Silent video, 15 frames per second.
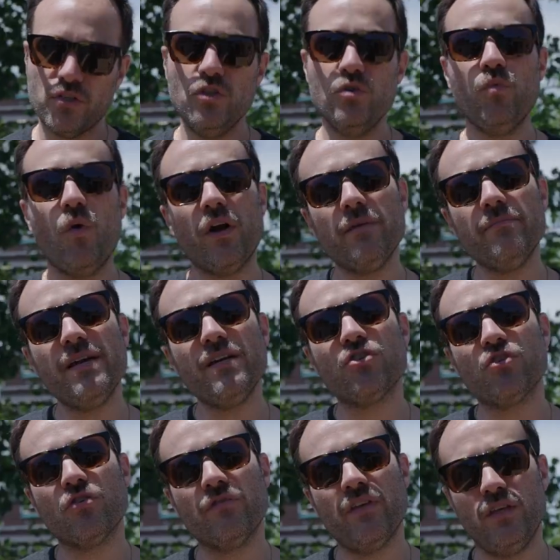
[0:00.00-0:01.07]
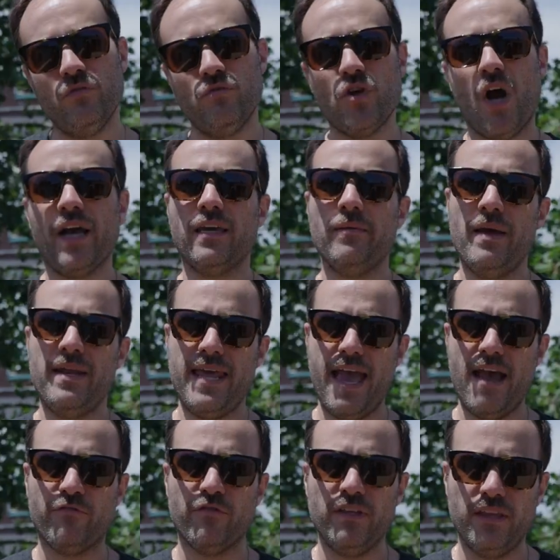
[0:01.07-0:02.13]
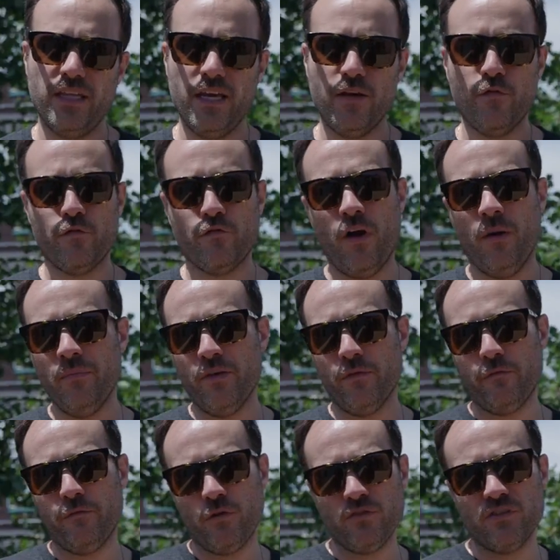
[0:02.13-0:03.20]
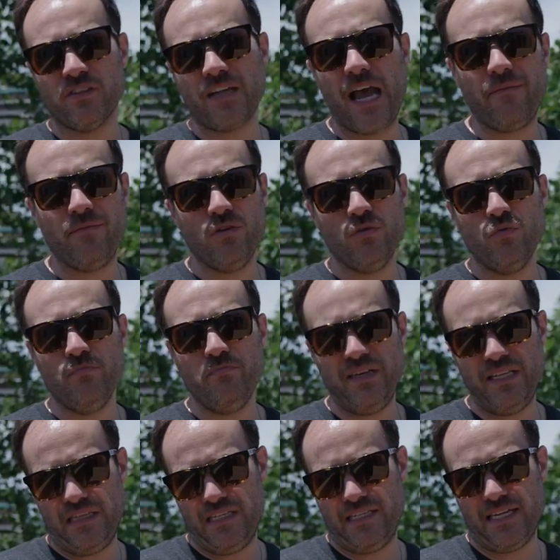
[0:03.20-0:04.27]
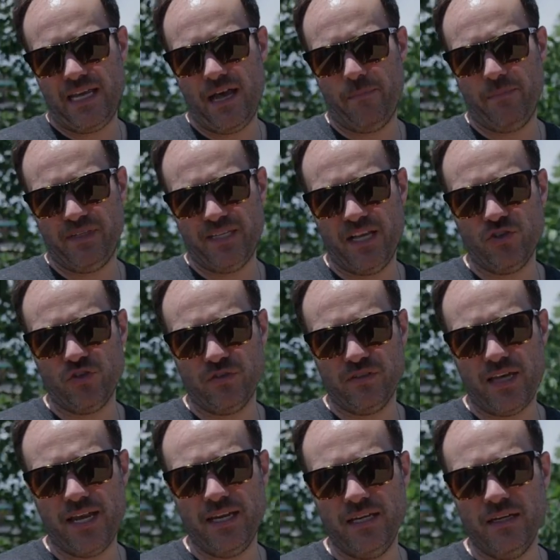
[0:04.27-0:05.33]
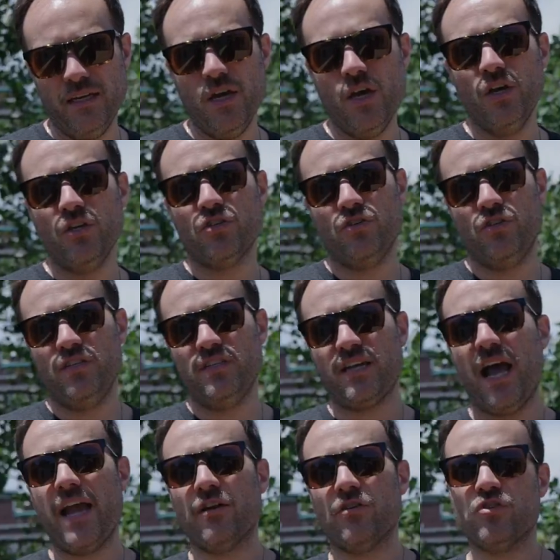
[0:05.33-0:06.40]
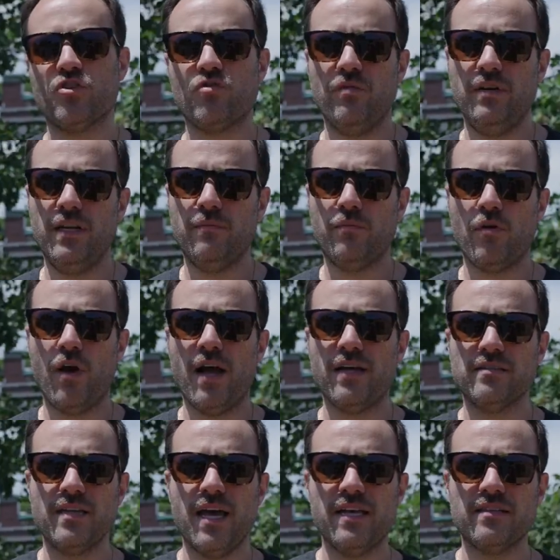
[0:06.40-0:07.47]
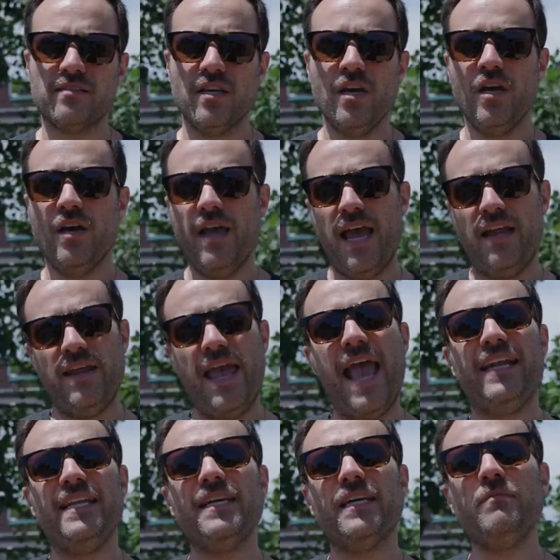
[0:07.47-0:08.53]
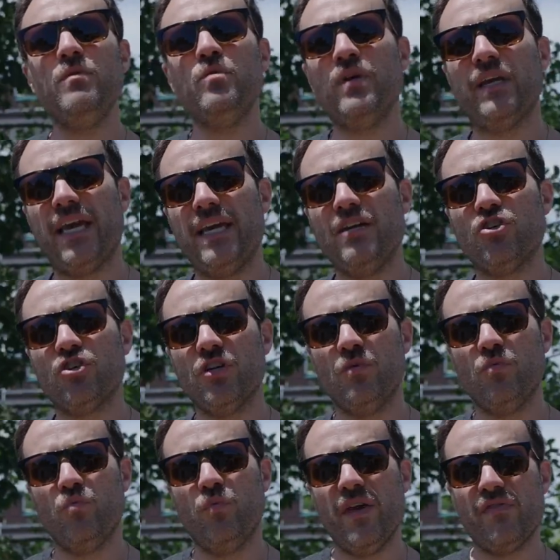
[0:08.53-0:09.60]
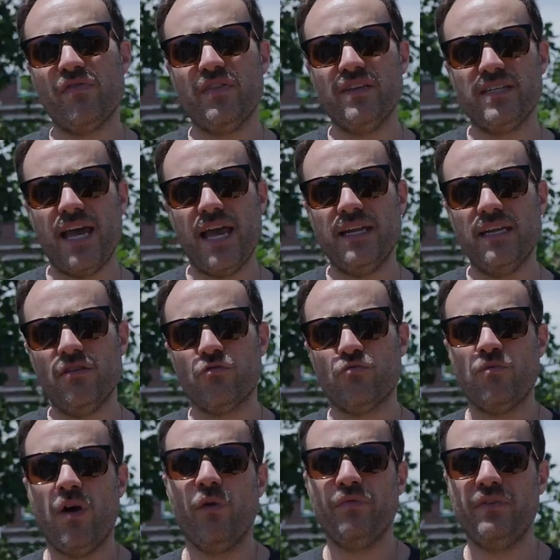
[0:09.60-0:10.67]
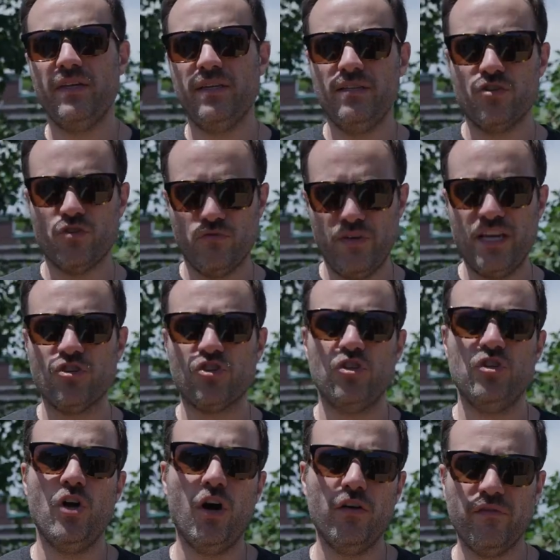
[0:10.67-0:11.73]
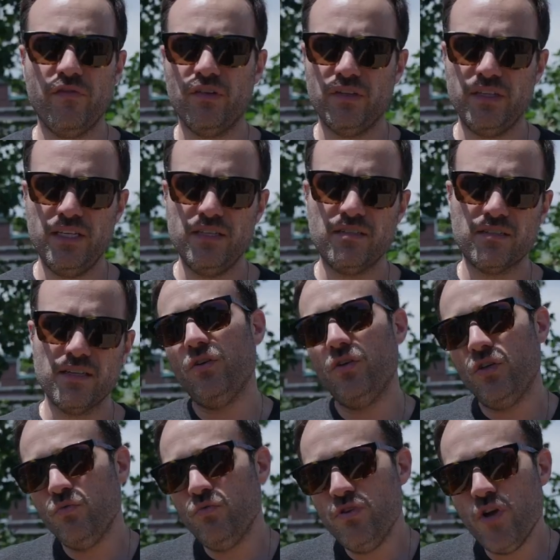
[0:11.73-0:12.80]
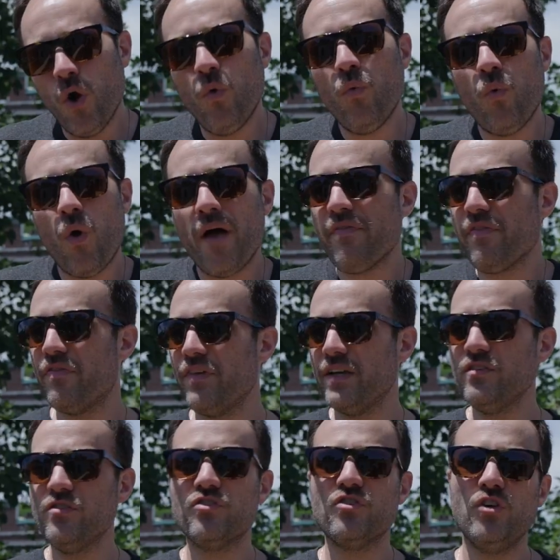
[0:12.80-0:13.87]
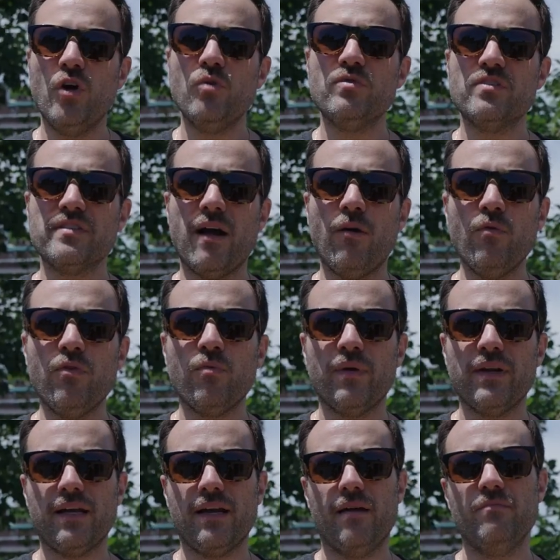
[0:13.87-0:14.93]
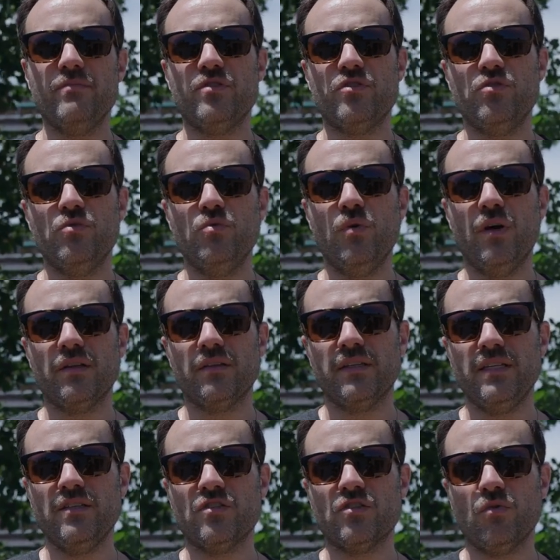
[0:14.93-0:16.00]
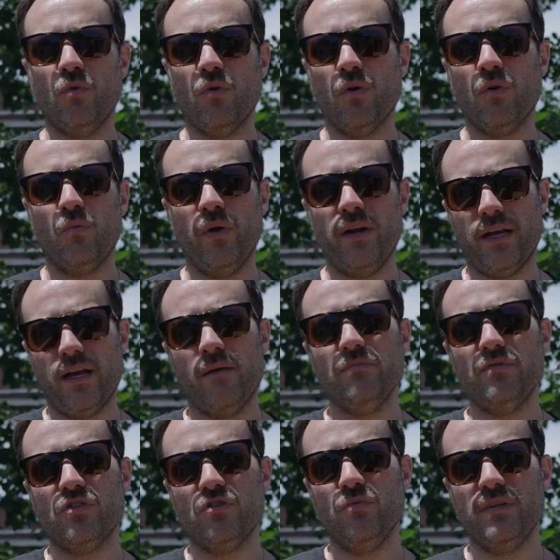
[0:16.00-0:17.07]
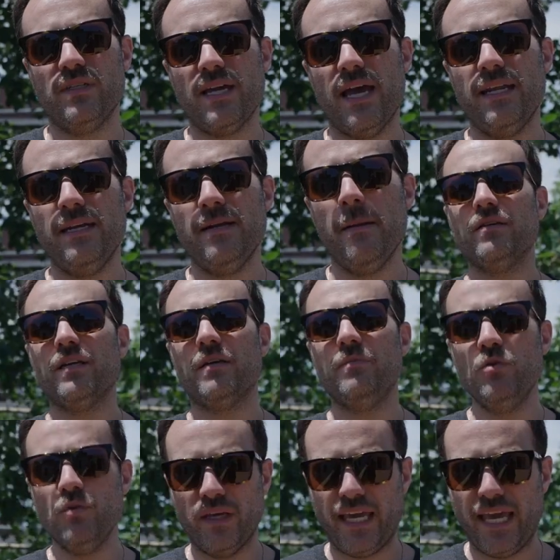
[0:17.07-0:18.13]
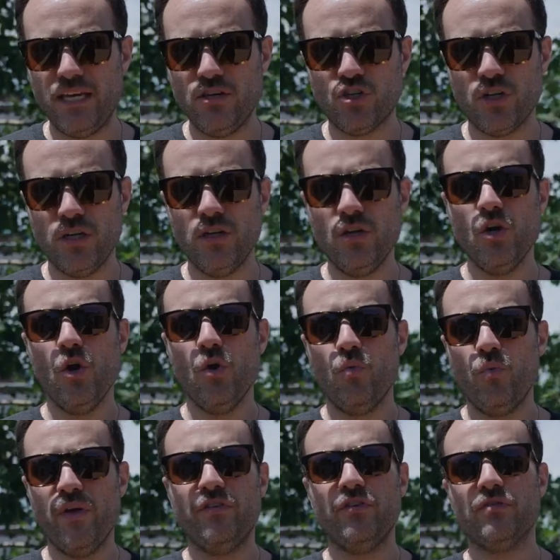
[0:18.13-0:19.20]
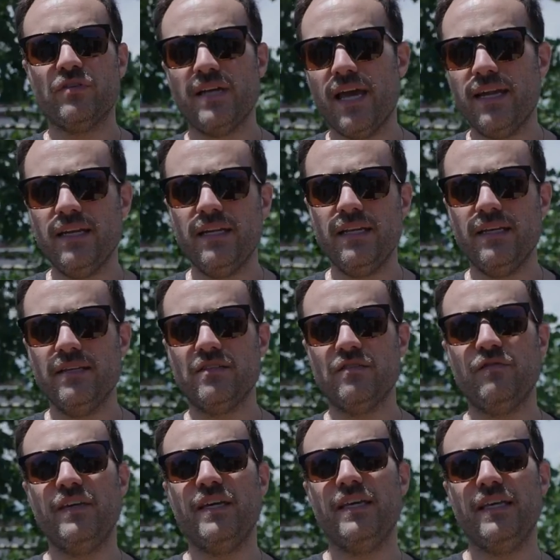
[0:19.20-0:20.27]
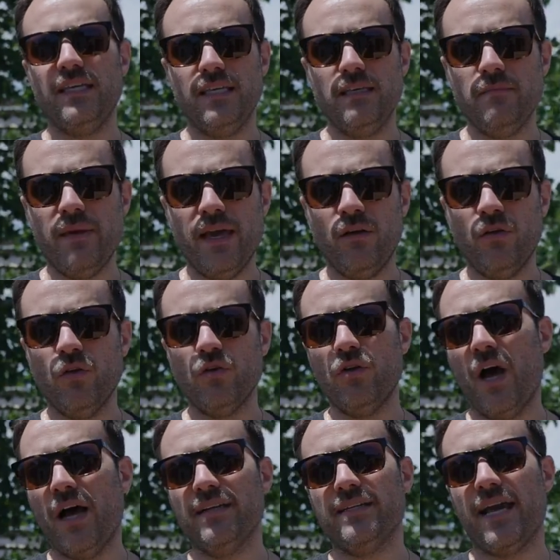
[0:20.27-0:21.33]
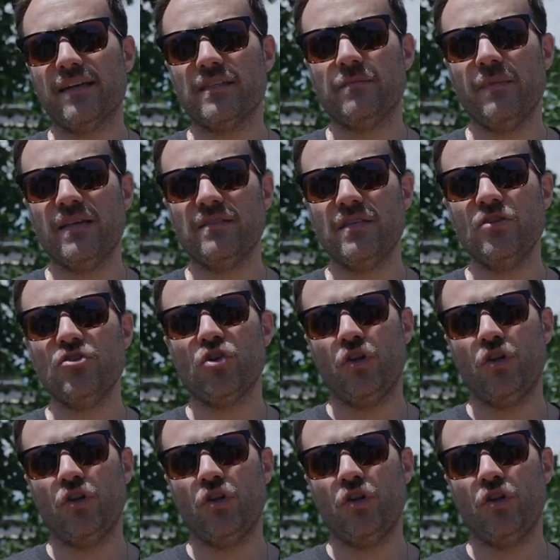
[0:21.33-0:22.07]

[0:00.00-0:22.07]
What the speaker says: You want to make sure that you document everything from the first time you meet a potential tenant to the entire screening process and any communication with the tenant throughout the duration of the lease. You don't want things to go south when it comes to a lease or when it comes to a tenant. Communication with your tenant is via email, not text message.